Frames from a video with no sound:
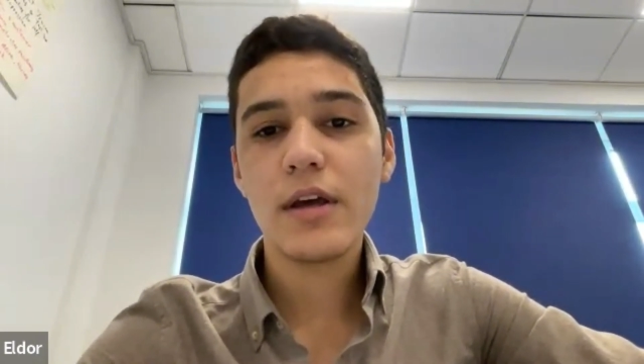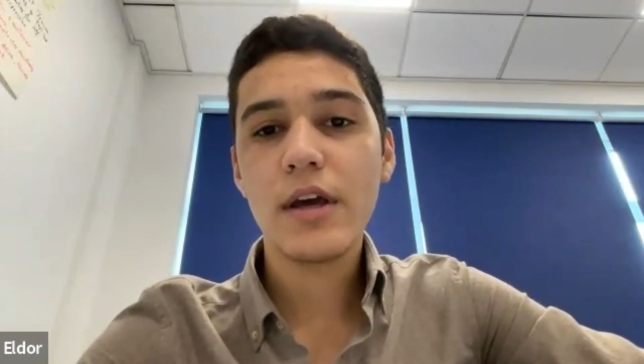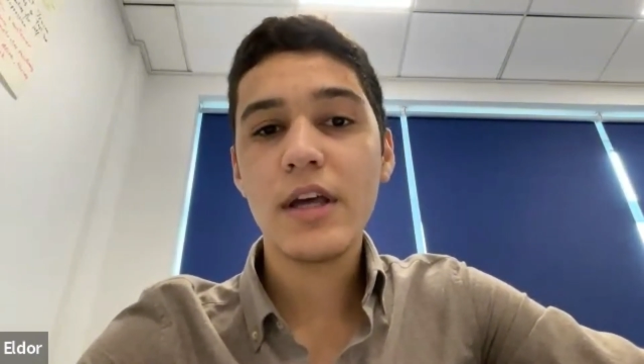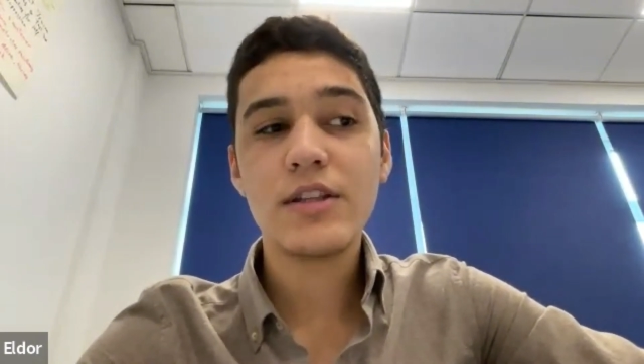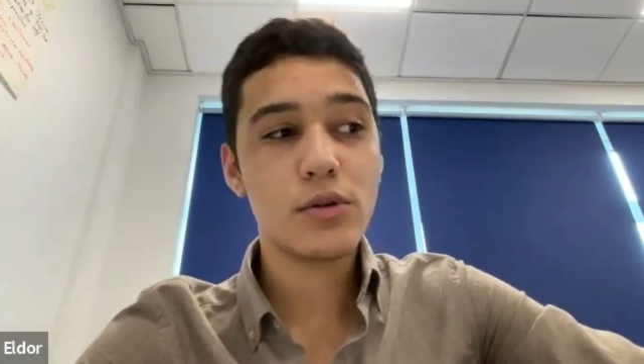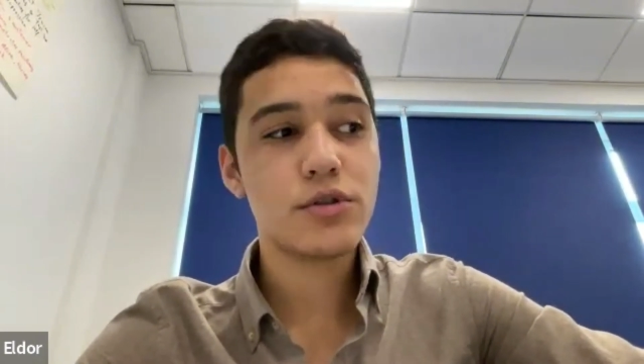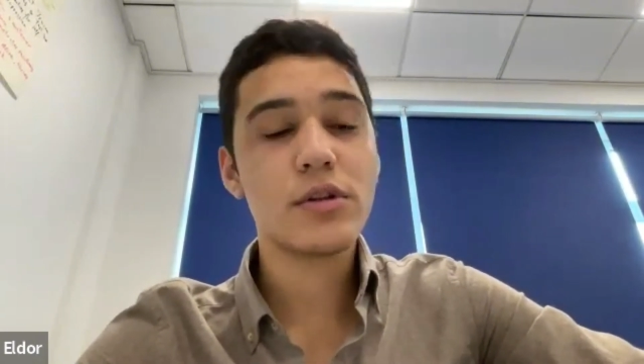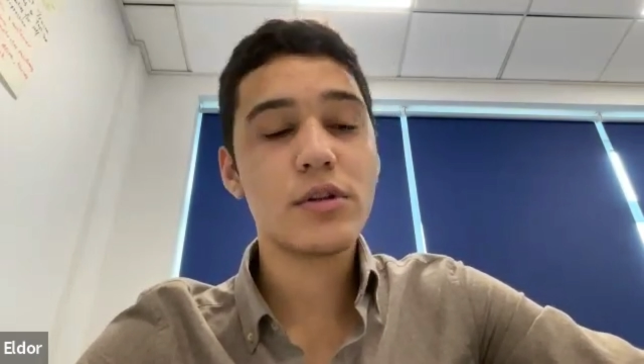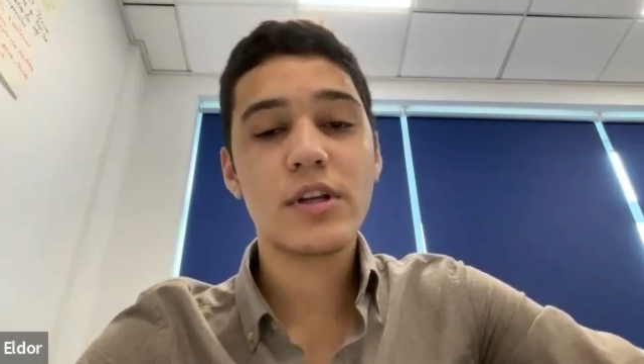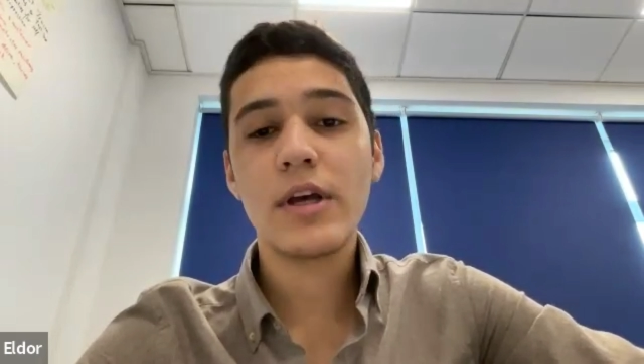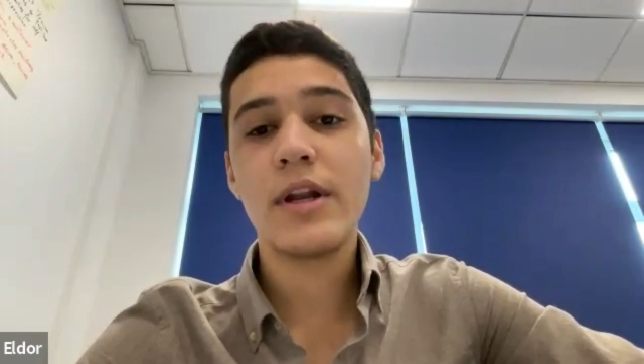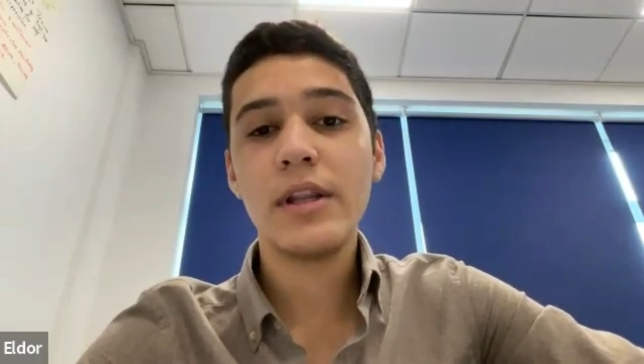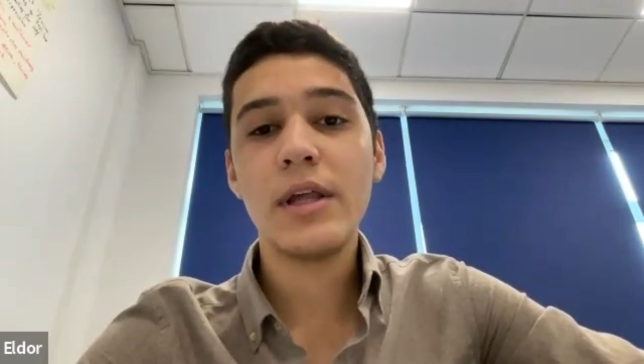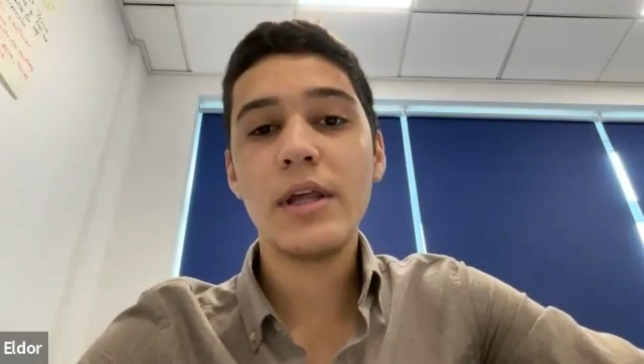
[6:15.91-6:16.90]
It's also
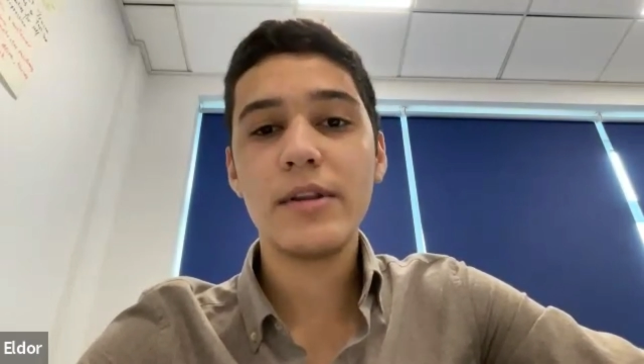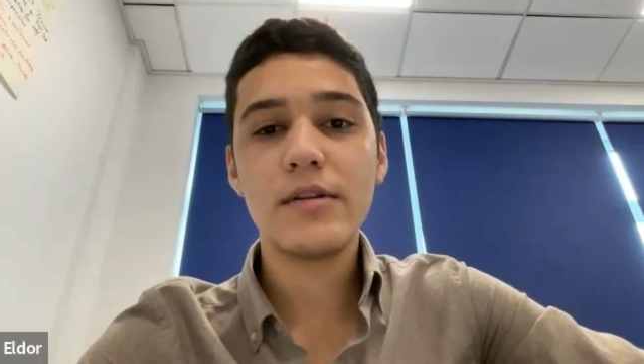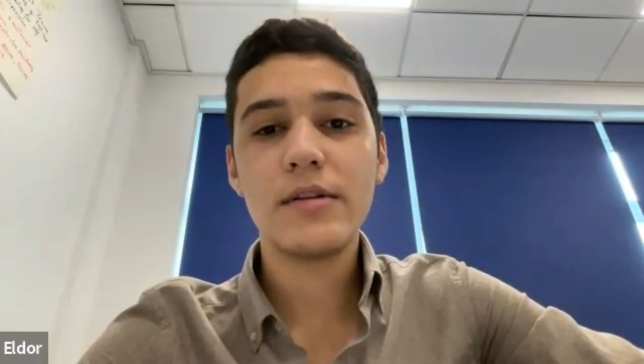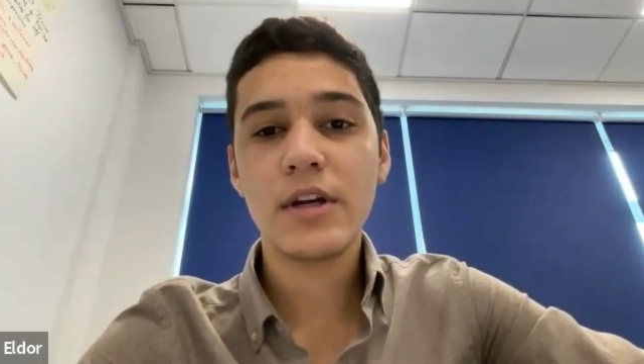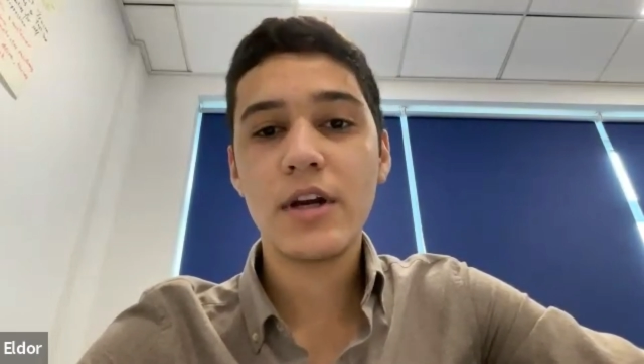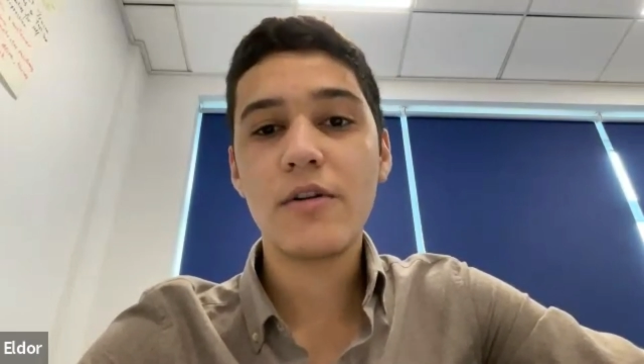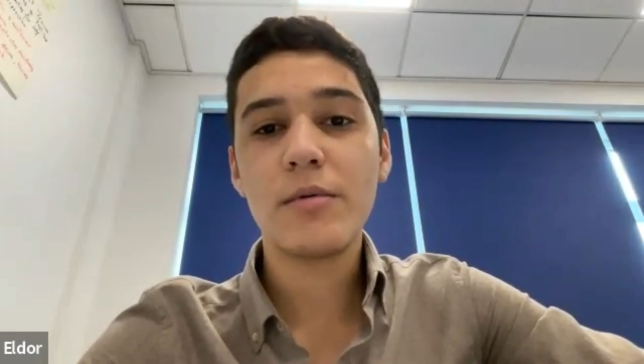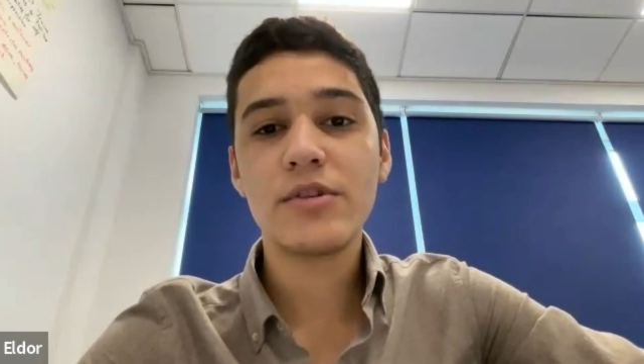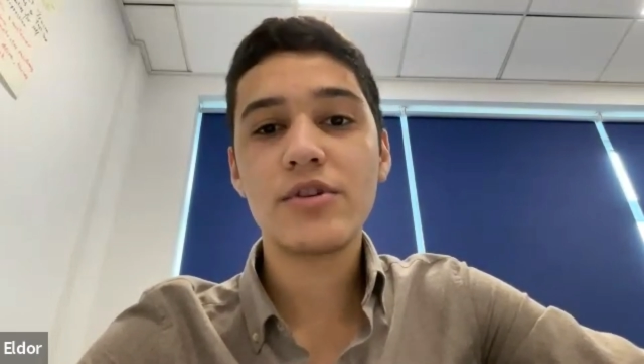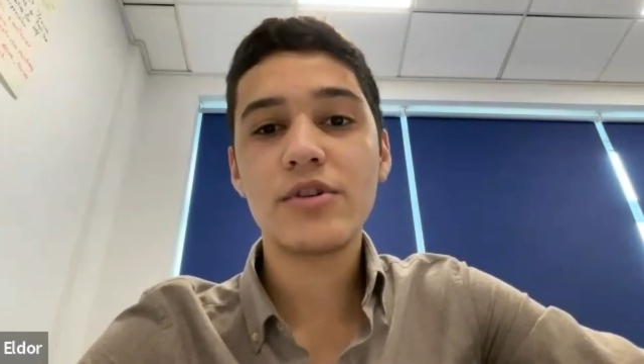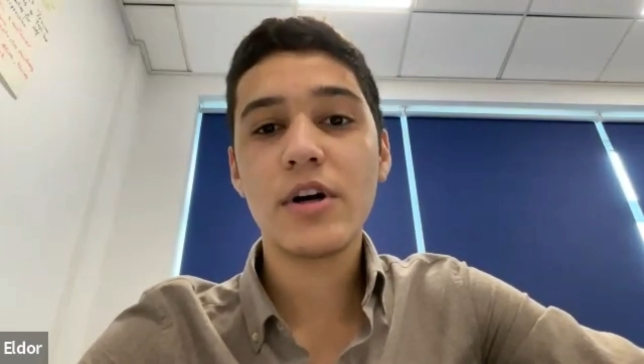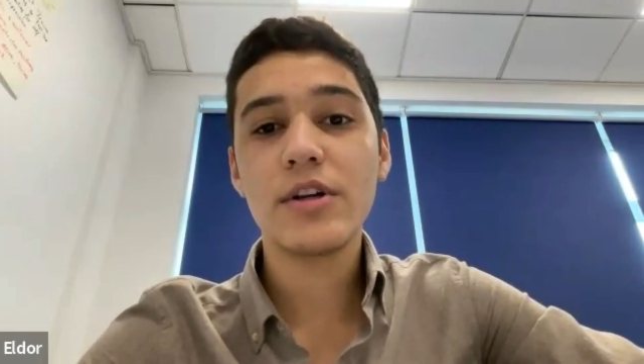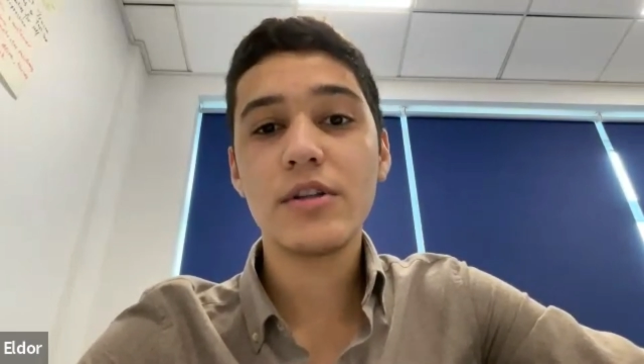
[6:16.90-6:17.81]
going to limit, the government